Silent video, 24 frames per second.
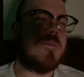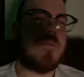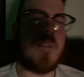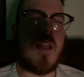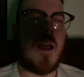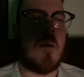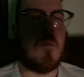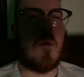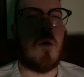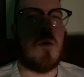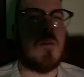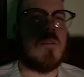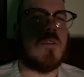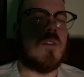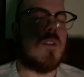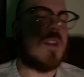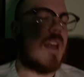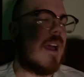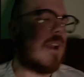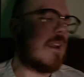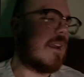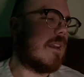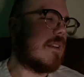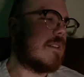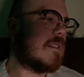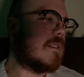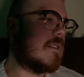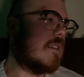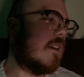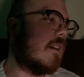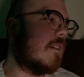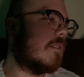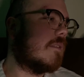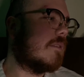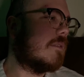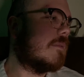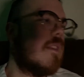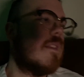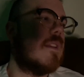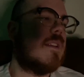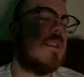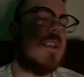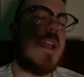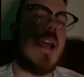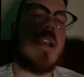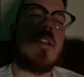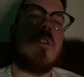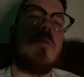I'm over that kind of stuff. The
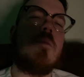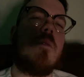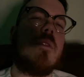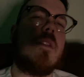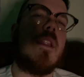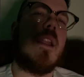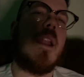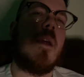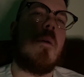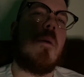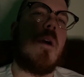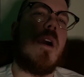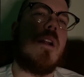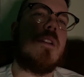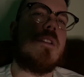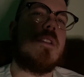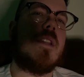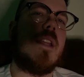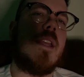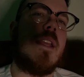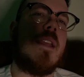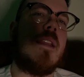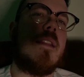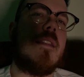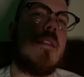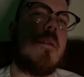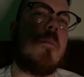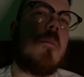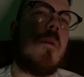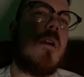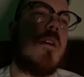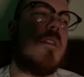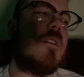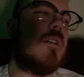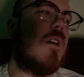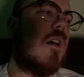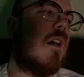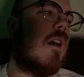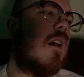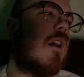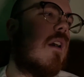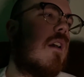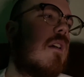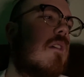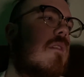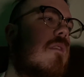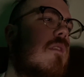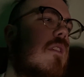next one that I watched in the month
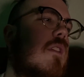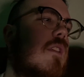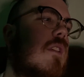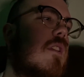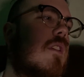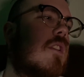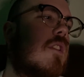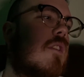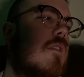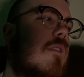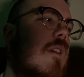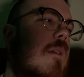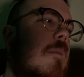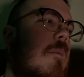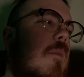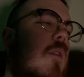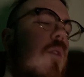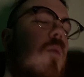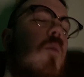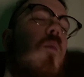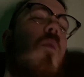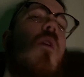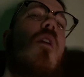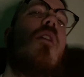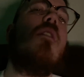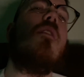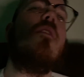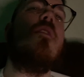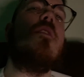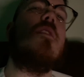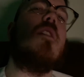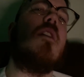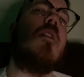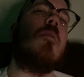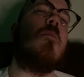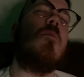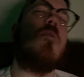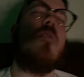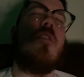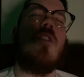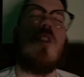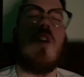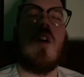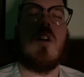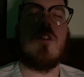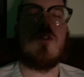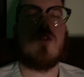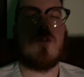of November was a movie
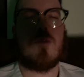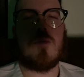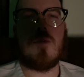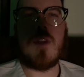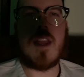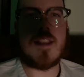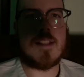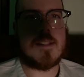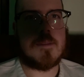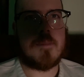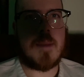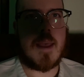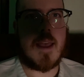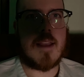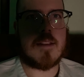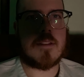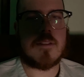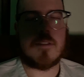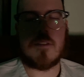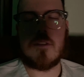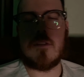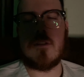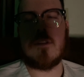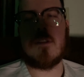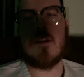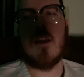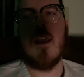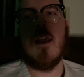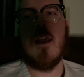called Trespassers.